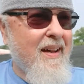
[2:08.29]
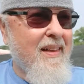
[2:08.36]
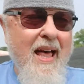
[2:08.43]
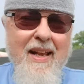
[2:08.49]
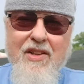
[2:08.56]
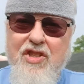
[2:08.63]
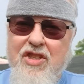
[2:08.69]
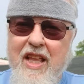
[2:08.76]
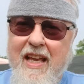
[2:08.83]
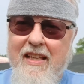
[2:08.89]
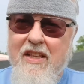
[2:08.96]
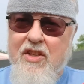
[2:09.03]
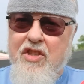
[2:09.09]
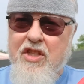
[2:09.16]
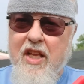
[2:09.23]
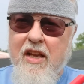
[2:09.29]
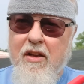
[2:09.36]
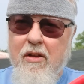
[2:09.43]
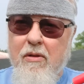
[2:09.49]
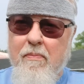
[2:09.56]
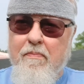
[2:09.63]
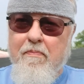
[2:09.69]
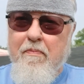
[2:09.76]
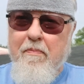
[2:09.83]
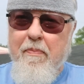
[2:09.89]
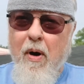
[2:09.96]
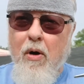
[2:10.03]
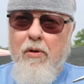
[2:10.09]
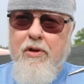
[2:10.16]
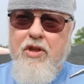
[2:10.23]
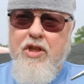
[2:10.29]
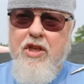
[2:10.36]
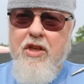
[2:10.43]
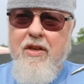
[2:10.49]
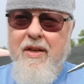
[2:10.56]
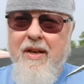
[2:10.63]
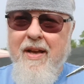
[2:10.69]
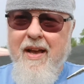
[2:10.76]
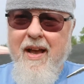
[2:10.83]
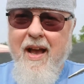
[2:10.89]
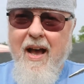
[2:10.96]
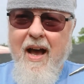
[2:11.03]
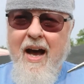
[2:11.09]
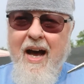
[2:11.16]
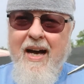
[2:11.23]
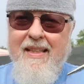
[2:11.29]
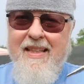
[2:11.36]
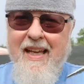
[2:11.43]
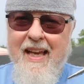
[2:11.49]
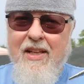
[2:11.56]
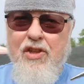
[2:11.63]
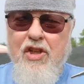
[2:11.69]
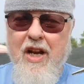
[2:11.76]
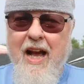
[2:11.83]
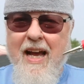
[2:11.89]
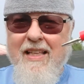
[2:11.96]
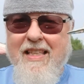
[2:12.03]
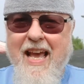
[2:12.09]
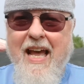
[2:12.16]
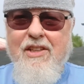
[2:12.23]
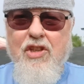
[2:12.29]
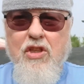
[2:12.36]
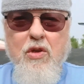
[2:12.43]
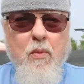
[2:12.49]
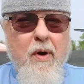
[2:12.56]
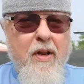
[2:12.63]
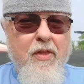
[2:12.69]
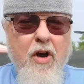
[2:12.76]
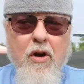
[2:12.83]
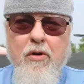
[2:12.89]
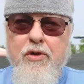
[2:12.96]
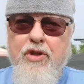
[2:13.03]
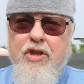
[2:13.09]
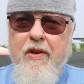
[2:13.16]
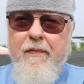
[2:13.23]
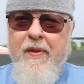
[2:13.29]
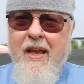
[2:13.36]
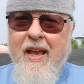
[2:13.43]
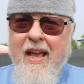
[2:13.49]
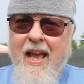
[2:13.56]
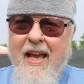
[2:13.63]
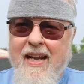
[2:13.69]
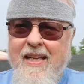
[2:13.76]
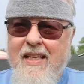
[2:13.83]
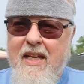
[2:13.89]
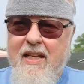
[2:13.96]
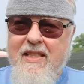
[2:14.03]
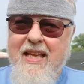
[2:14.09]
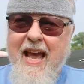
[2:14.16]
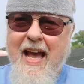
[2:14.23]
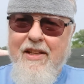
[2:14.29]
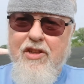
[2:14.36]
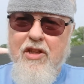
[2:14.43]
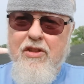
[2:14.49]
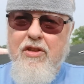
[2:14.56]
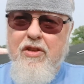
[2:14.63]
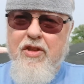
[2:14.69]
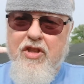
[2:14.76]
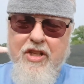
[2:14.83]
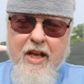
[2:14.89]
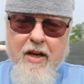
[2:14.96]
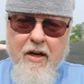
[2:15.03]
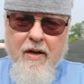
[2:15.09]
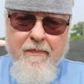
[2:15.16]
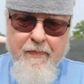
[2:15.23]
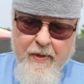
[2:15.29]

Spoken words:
lot of stainless steel bolts on the engine, I attach it to one of those, and then you attach it to the center.